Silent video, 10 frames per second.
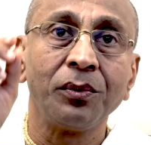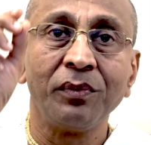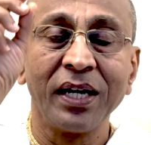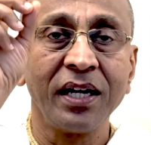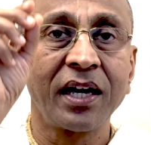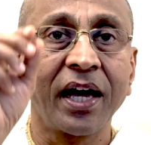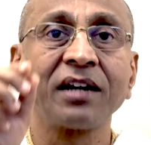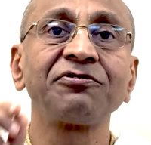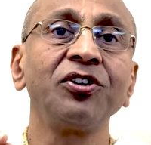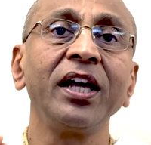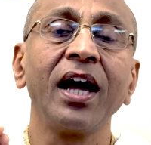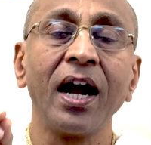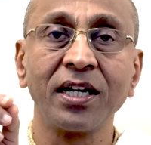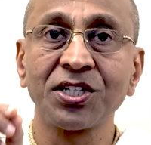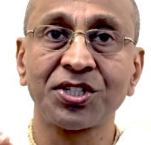very carefully
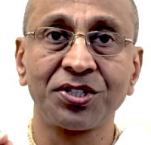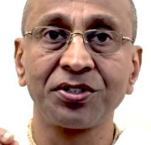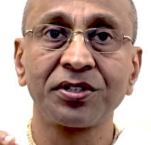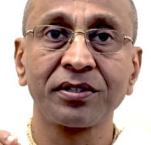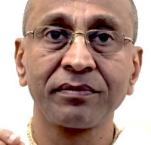understood,